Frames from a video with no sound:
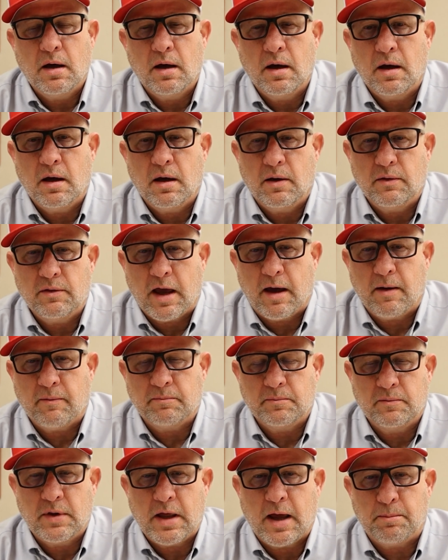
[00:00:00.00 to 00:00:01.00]

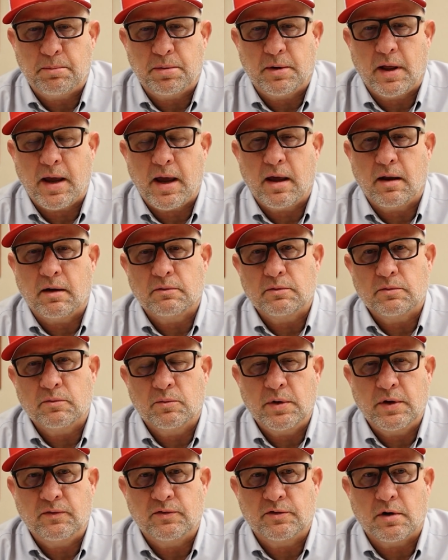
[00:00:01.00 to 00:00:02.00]
That plant,
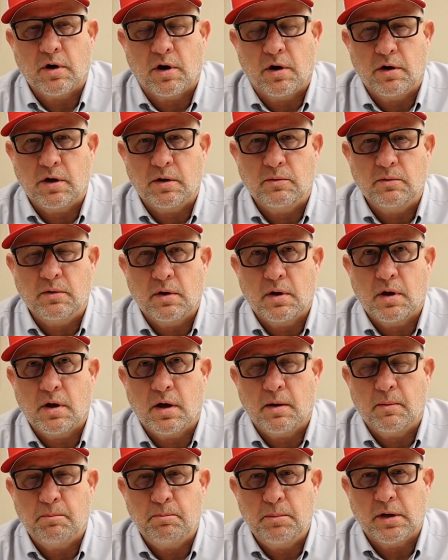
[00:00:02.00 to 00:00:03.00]
we've started
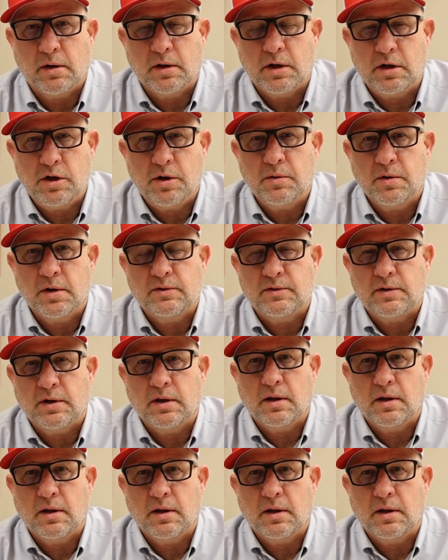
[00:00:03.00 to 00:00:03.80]
building units